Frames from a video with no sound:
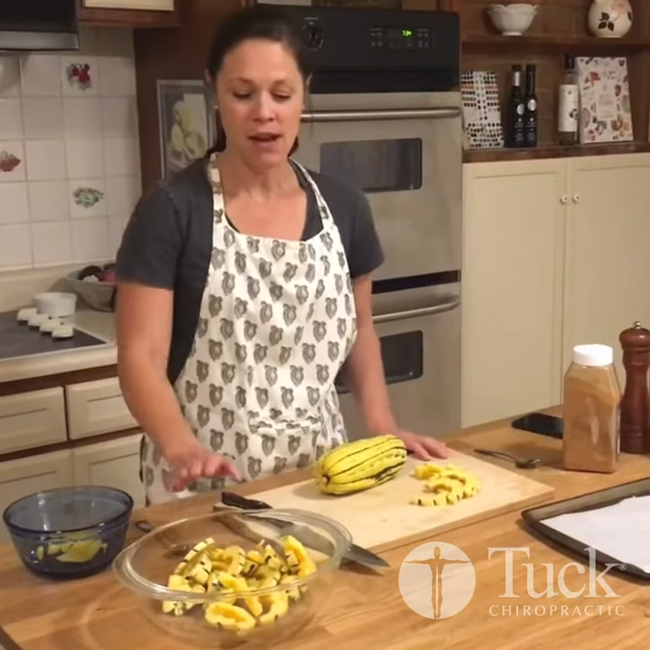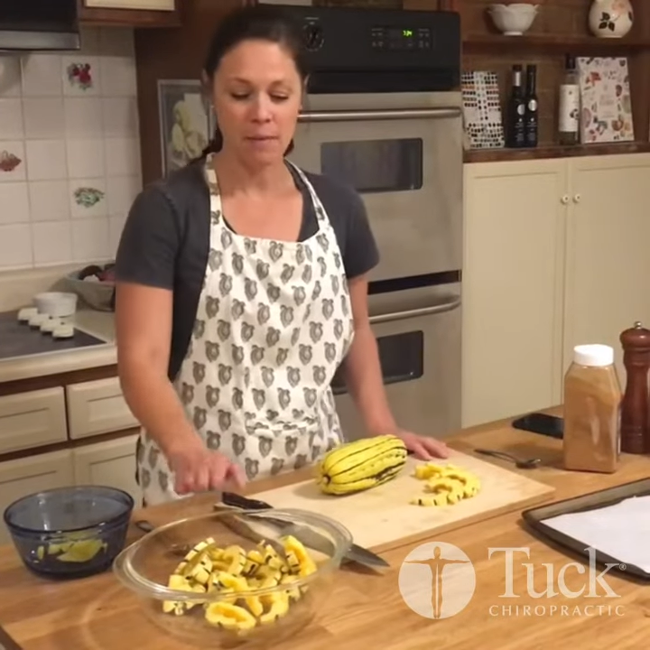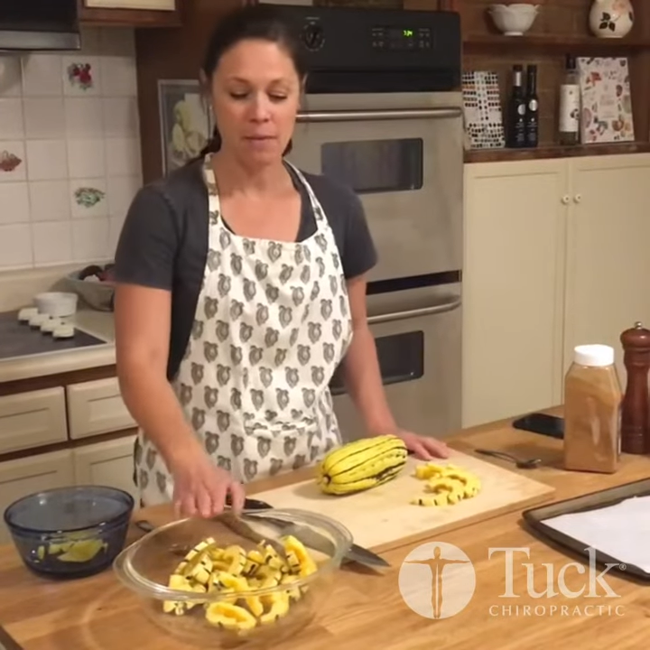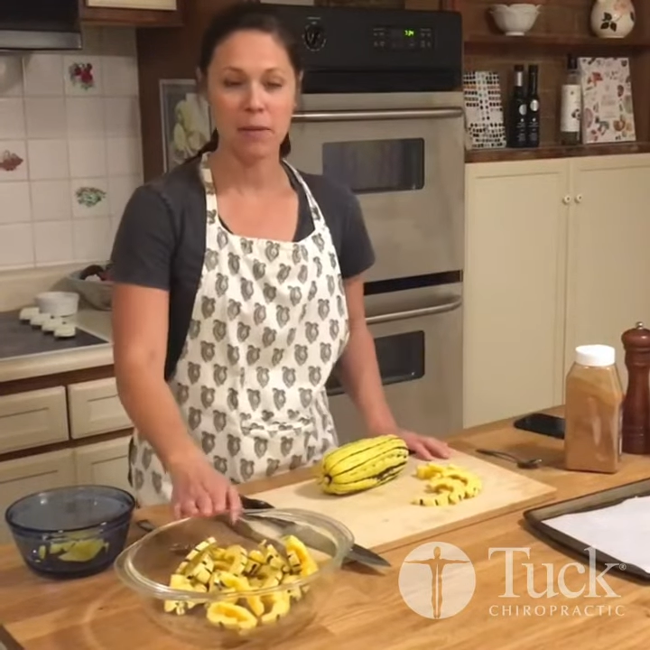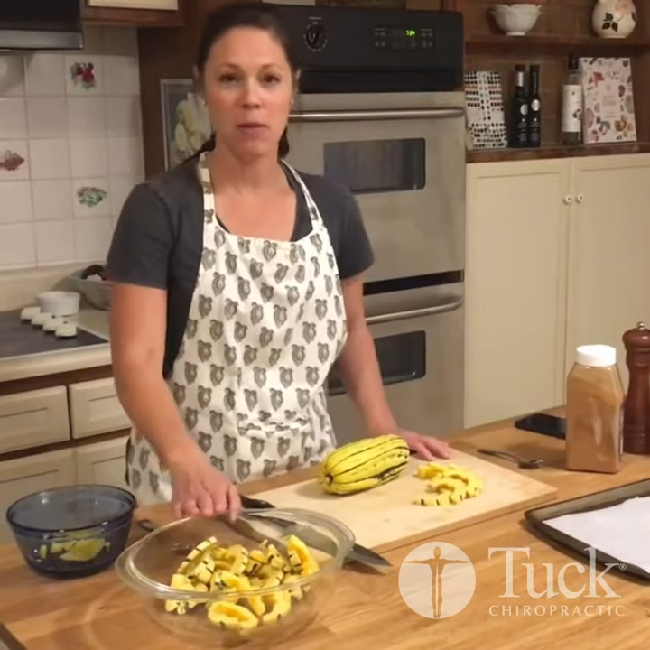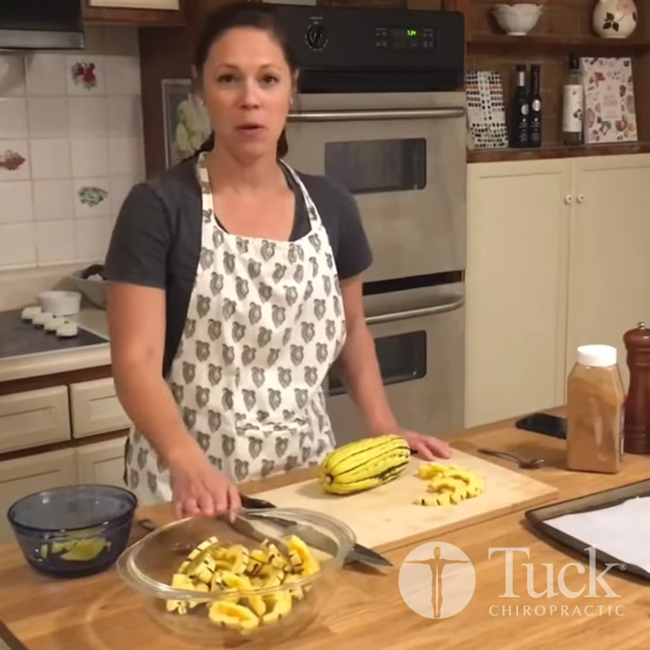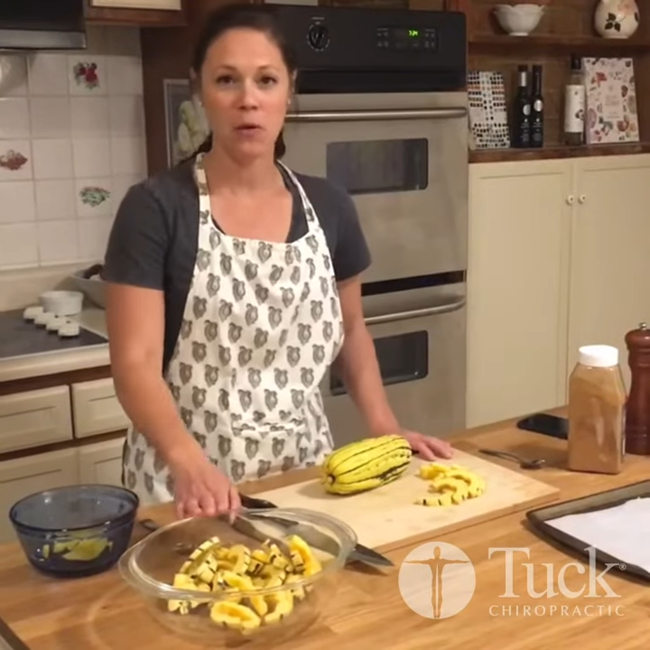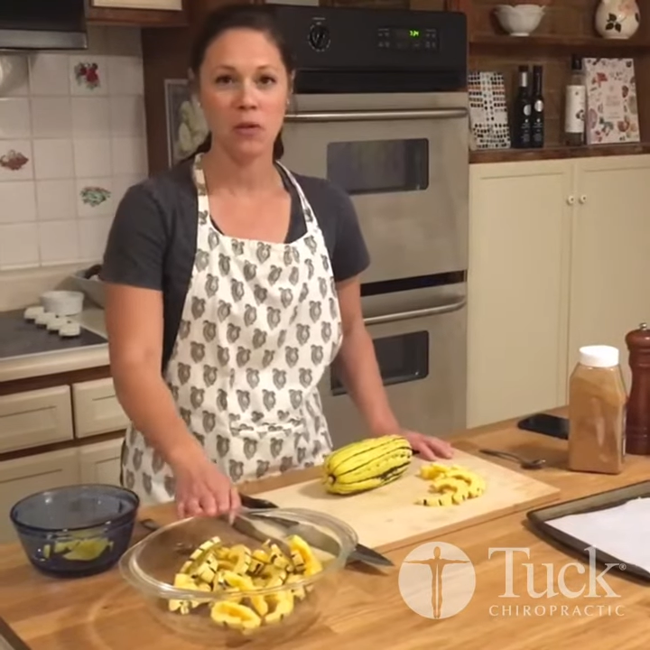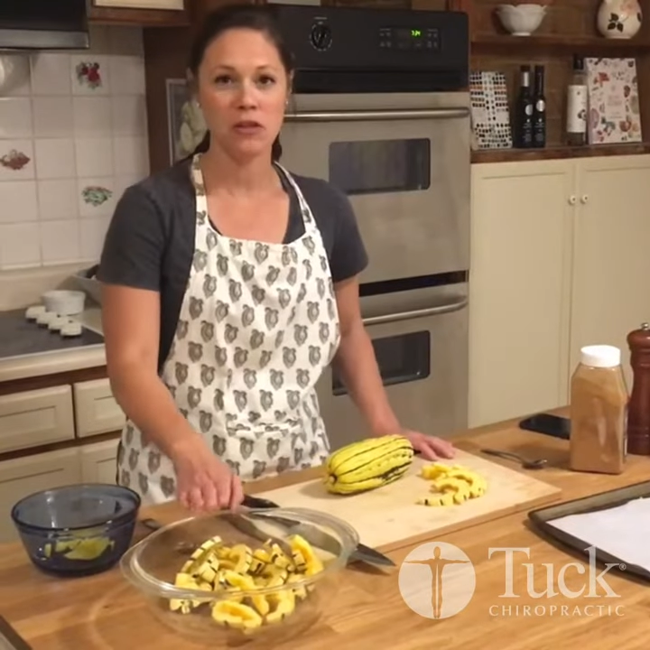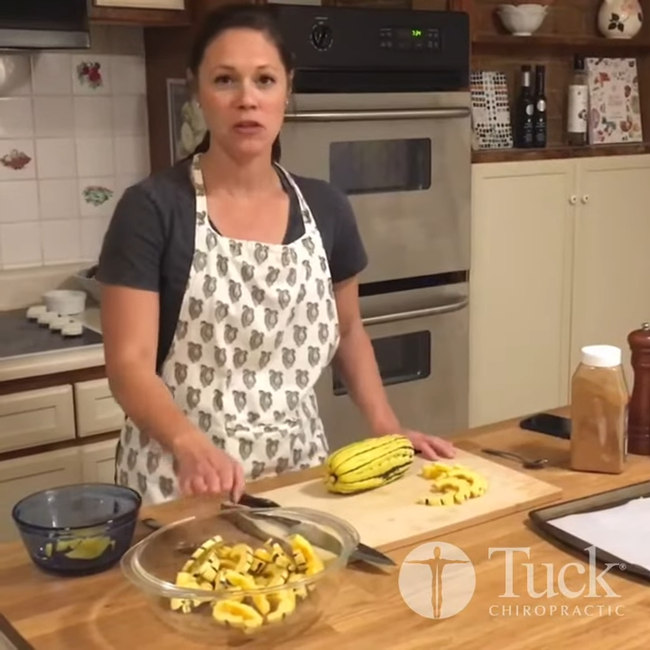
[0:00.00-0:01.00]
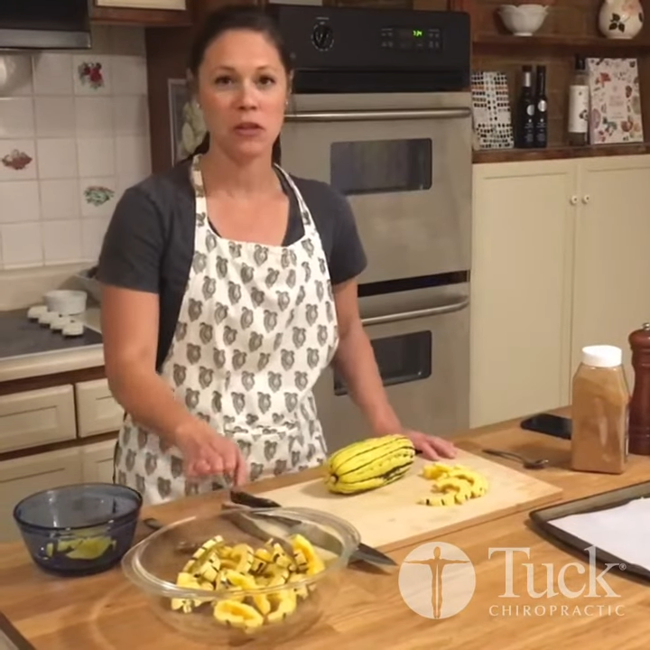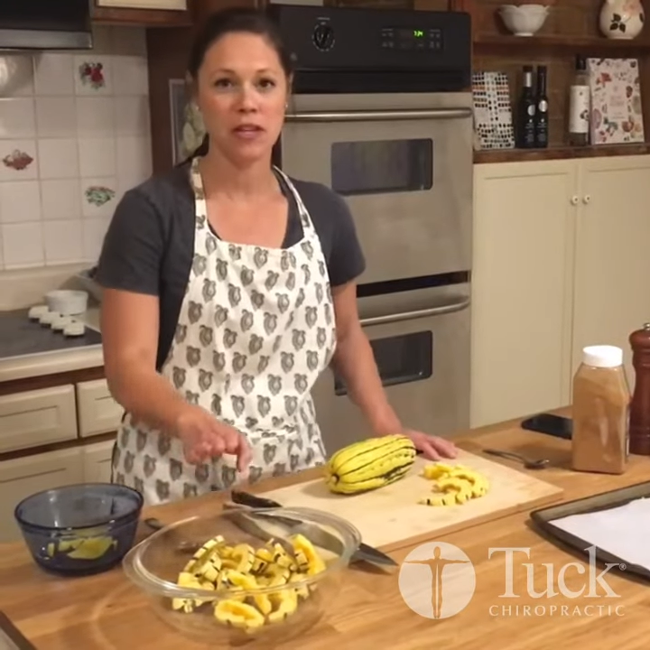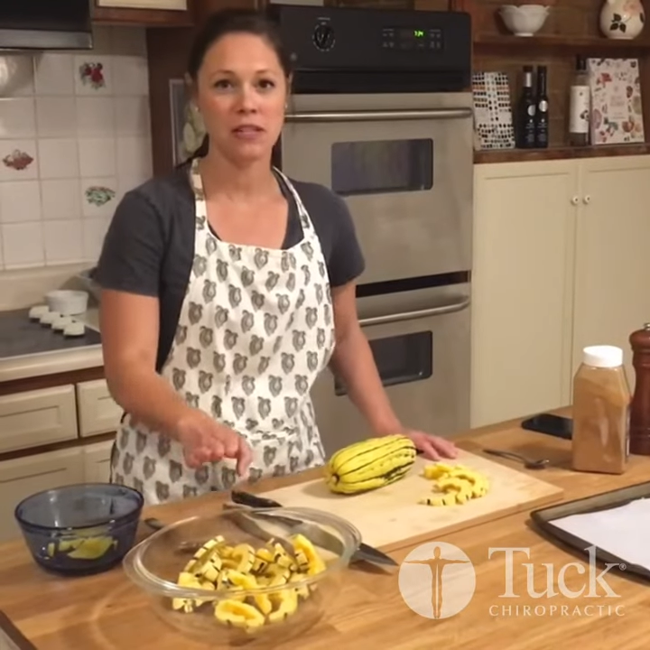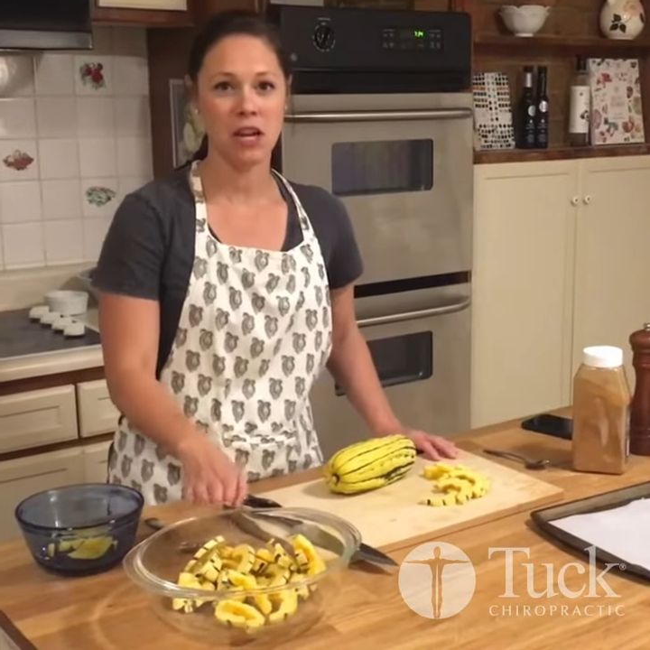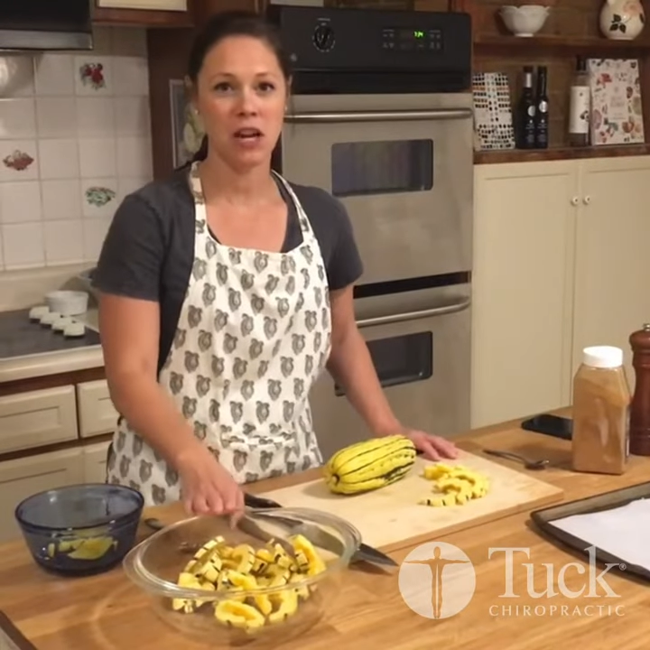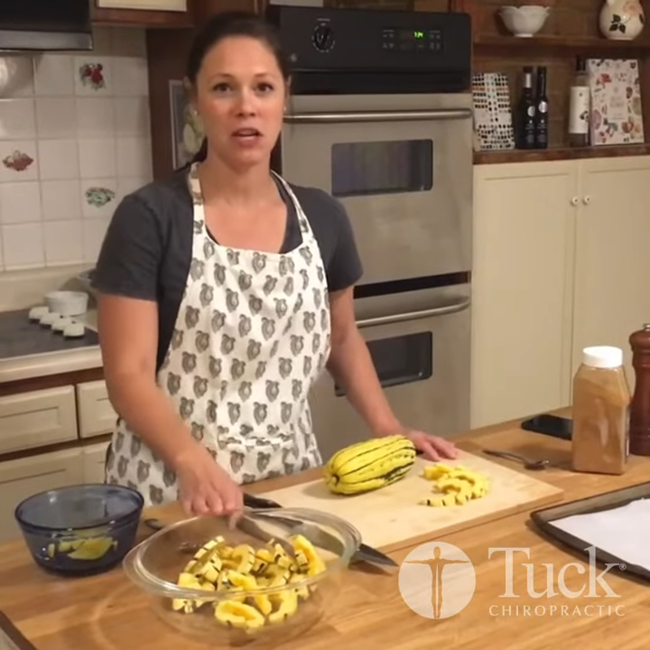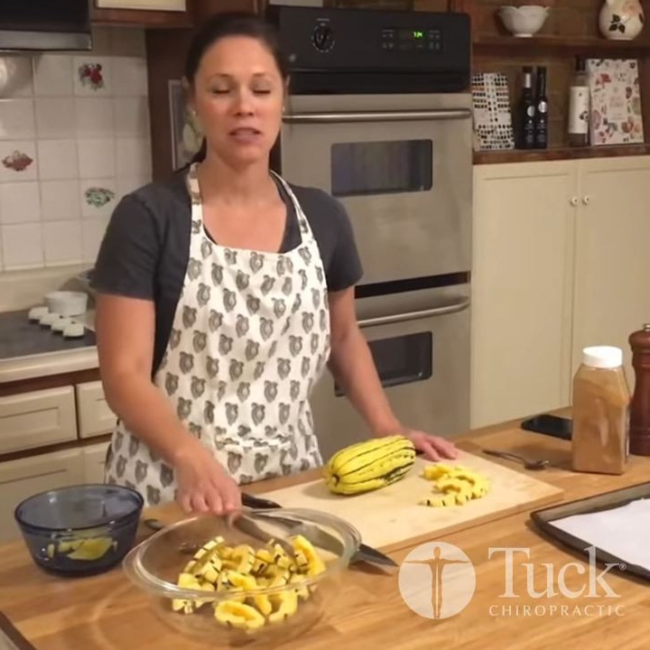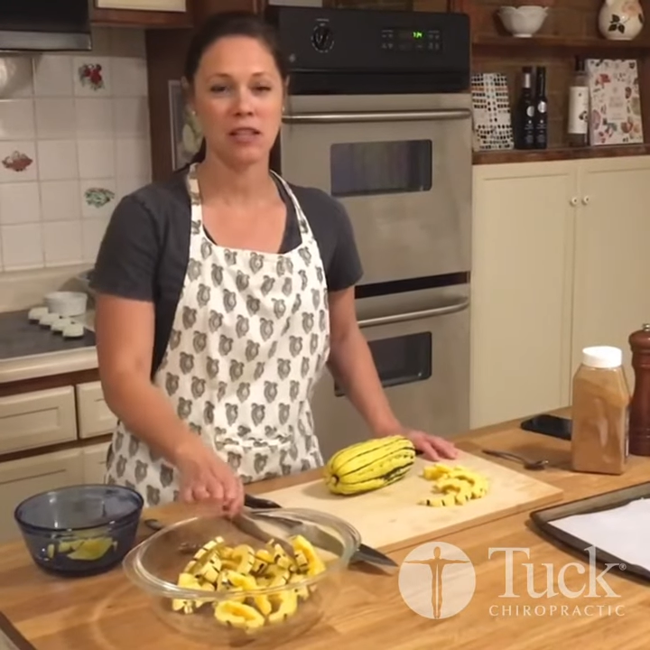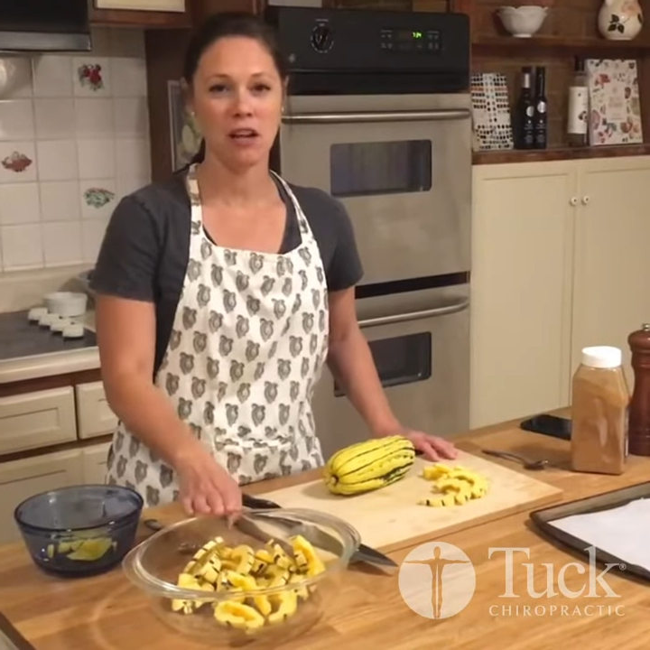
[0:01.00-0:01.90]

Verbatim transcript: a big bowl that you can toss the